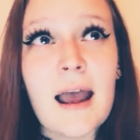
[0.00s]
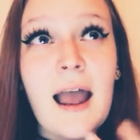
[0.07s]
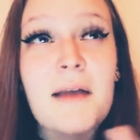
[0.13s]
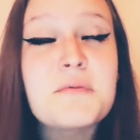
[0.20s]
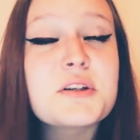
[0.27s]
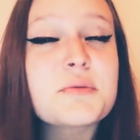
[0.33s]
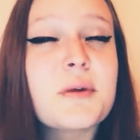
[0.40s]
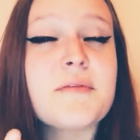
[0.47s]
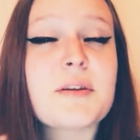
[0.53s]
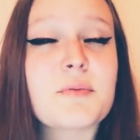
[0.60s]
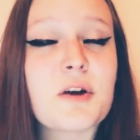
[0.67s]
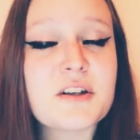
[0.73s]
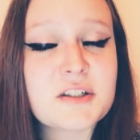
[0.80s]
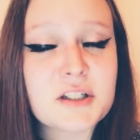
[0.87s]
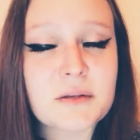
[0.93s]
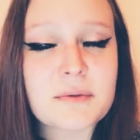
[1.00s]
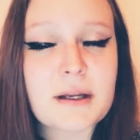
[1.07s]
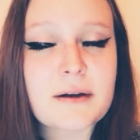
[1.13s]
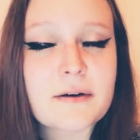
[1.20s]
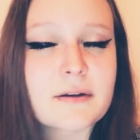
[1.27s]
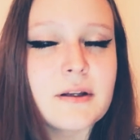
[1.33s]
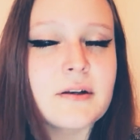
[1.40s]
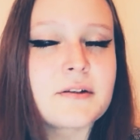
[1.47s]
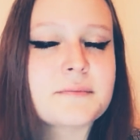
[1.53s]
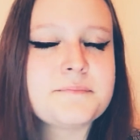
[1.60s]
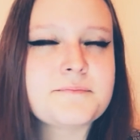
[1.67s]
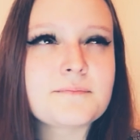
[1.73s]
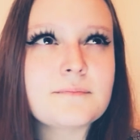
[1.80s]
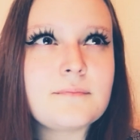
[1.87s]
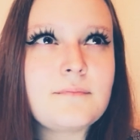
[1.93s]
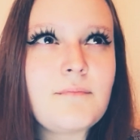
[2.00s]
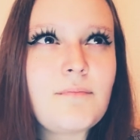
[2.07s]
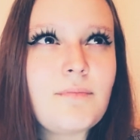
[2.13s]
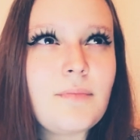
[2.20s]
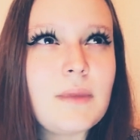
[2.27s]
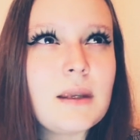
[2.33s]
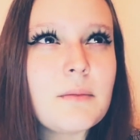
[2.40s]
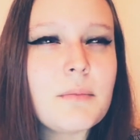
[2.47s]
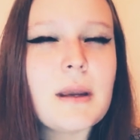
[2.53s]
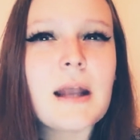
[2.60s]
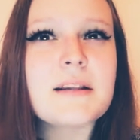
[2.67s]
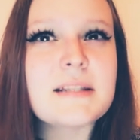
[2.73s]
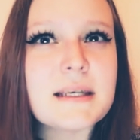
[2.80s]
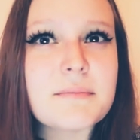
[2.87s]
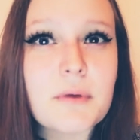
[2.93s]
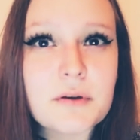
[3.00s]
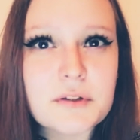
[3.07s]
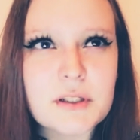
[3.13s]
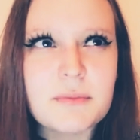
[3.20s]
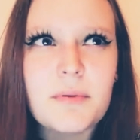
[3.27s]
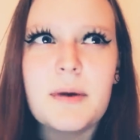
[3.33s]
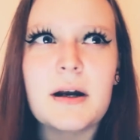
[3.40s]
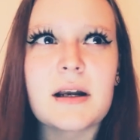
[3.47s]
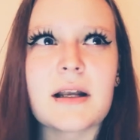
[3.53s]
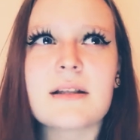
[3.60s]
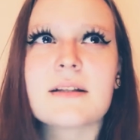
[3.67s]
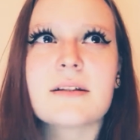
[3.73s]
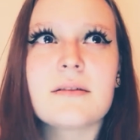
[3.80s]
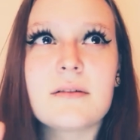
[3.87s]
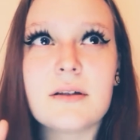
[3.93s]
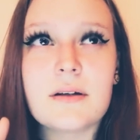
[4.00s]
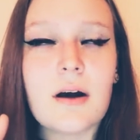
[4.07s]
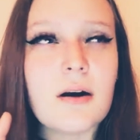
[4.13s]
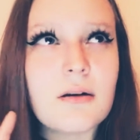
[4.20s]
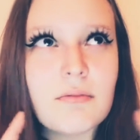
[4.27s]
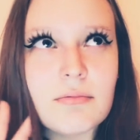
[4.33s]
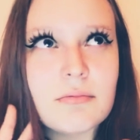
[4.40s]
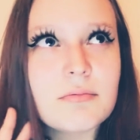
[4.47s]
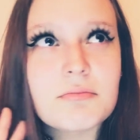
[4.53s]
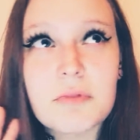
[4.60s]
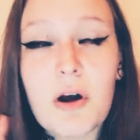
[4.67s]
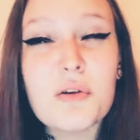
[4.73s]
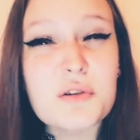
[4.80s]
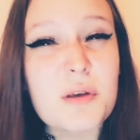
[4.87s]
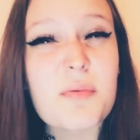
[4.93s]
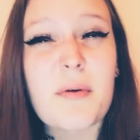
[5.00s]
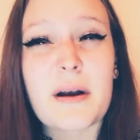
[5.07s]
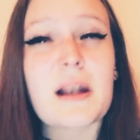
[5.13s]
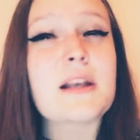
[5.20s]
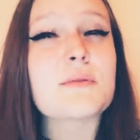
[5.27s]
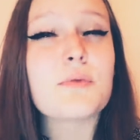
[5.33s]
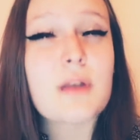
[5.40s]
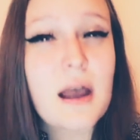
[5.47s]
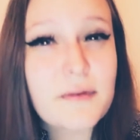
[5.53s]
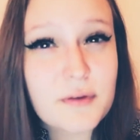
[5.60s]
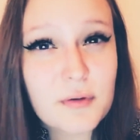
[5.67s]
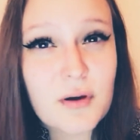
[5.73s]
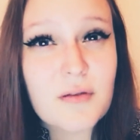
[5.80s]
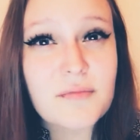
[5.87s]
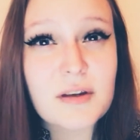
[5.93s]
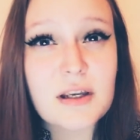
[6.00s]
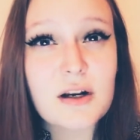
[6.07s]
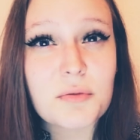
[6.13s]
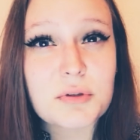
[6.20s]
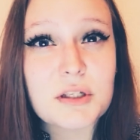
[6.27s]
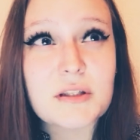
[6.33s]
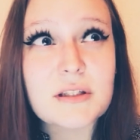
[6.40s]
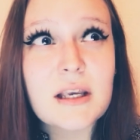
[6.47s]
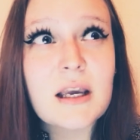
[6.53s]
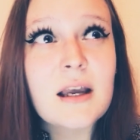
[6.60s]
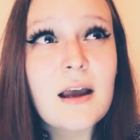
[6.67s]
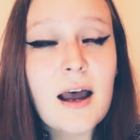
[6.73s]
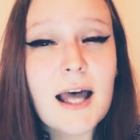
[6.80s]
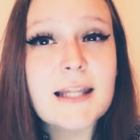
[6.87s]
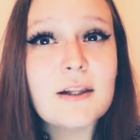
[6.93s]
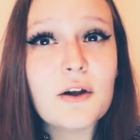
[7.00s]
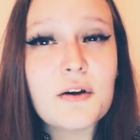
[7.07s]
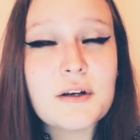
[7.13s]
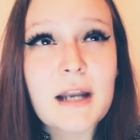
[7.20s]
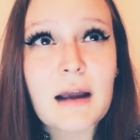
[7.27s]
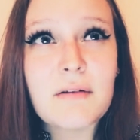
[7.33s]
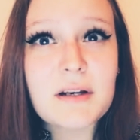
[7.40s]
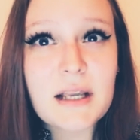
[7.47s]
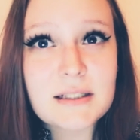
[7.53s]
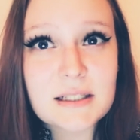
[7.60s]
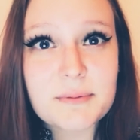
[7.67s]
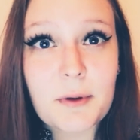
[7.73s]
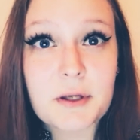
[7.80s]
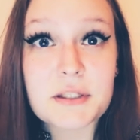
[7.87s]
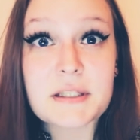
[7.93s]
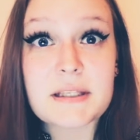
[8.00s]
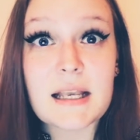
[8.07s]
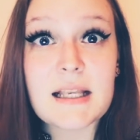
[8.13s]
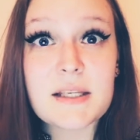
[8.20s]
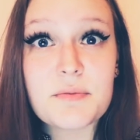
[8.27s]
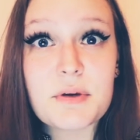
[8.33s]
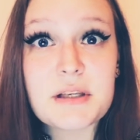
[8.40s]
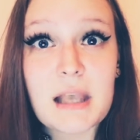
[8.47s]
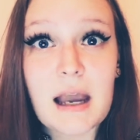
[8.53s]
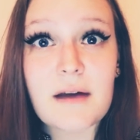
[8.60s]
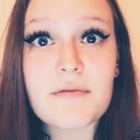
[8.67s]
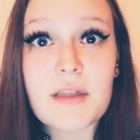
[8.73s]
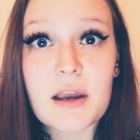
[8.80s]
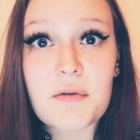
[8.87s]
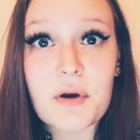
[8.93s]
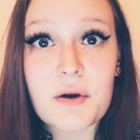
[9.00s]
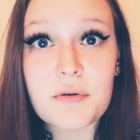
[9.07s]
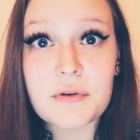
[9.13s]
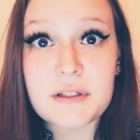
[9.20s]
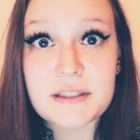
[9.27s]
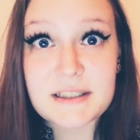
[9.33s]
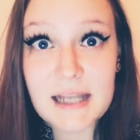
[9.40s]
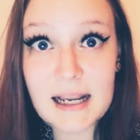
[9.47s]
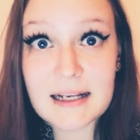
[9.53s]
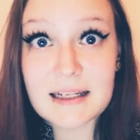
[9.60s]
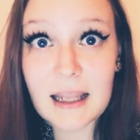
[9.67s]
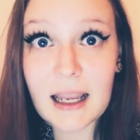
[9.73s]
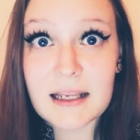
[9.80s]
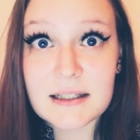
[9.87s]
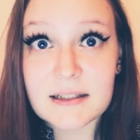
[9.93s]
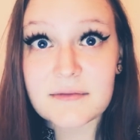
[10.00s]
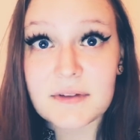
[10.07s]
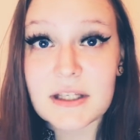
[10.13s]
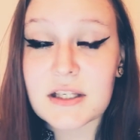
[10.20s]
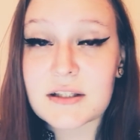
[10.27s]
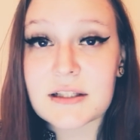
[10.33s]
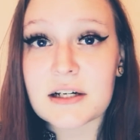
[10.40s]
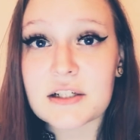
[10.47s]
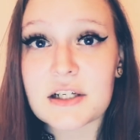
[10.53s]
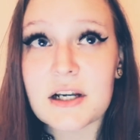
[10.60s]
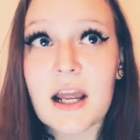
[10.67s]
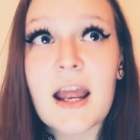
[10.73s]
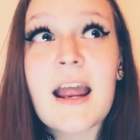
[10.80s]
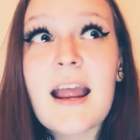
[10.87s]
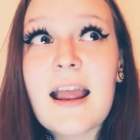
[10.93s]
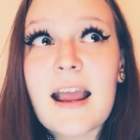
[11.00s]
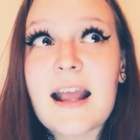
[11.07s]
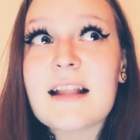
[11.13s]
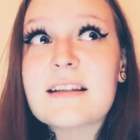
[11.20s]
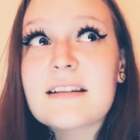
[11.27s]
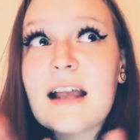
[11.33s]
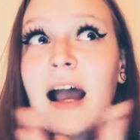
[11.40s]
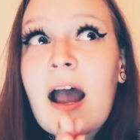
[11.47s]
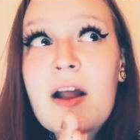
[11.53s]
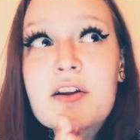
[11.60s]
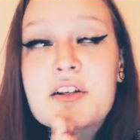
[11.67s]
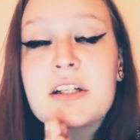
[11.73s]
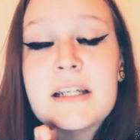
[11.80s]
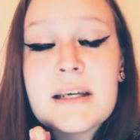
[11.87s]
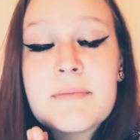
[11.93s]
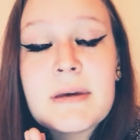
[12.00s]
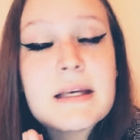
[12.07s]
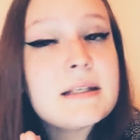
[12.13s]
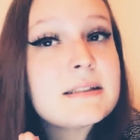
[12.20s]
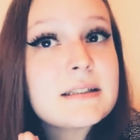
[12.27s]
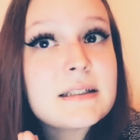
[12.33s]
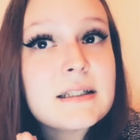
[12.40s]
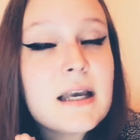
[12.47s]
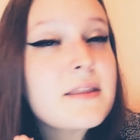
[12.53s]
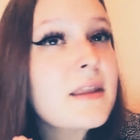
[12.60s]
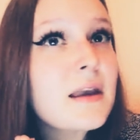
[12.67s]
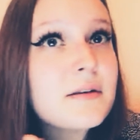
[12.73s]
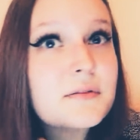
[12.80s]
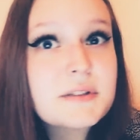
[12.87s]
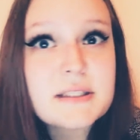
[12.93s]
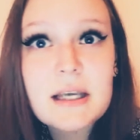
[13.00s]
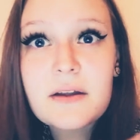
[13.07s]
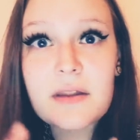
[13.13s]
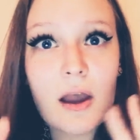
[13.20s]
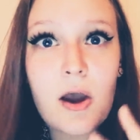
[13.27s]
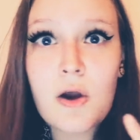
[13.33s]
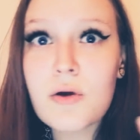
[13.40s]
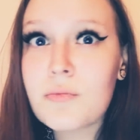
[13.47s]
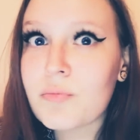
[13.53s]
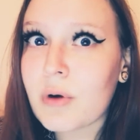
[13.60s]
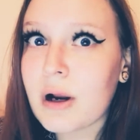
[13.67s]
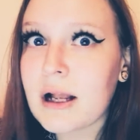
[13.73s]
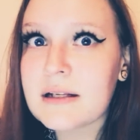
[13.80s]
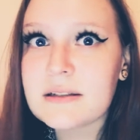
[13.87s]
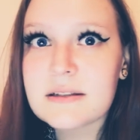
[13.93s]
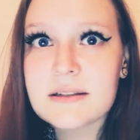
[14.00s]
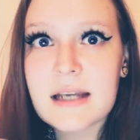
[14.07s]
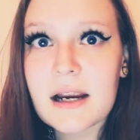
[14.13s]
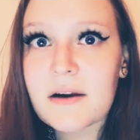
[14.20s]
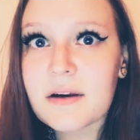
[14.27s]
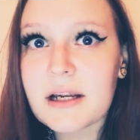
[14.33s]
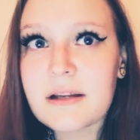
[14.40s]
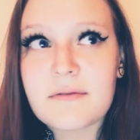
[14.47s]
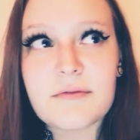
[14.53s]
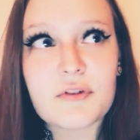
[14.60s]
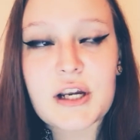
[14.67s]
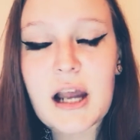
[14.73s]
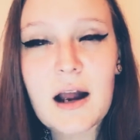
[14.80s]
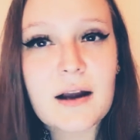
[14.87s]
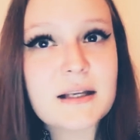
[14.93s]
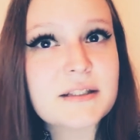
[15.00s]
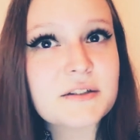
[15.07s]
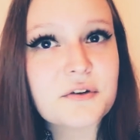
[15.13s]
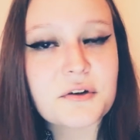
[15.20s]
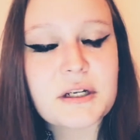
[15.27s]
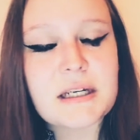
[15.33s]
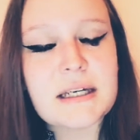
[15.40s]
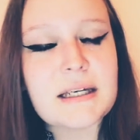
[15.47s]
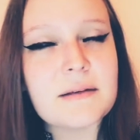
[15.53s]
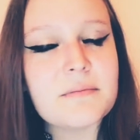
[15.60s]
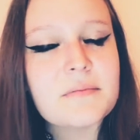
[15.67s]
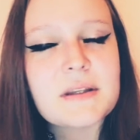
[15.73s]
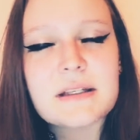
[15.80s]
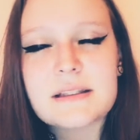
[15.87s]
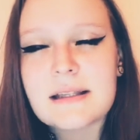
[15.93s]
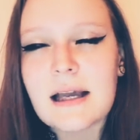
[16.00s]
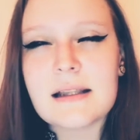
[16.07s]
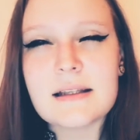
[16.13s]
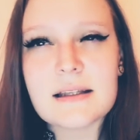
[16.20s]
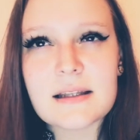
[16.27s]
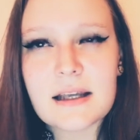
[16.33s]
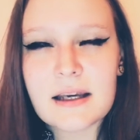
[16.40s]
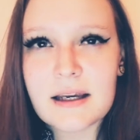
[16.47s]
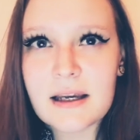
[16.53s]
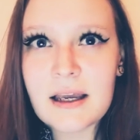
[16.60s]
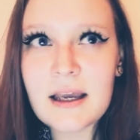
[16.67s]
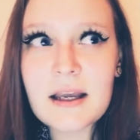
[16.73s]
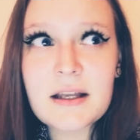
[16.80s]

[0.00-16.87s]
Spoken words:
I'm just waiting for the price to come down on those. But yeah, I'd say most supermarkets, all supermarkets will have their own vegan options. A lot nowadays, especially Sainsbury's, have their own dedicated vegan section. It's actually amazing, and they will sell their own brand dairy-free ice cream, this, that, and the other.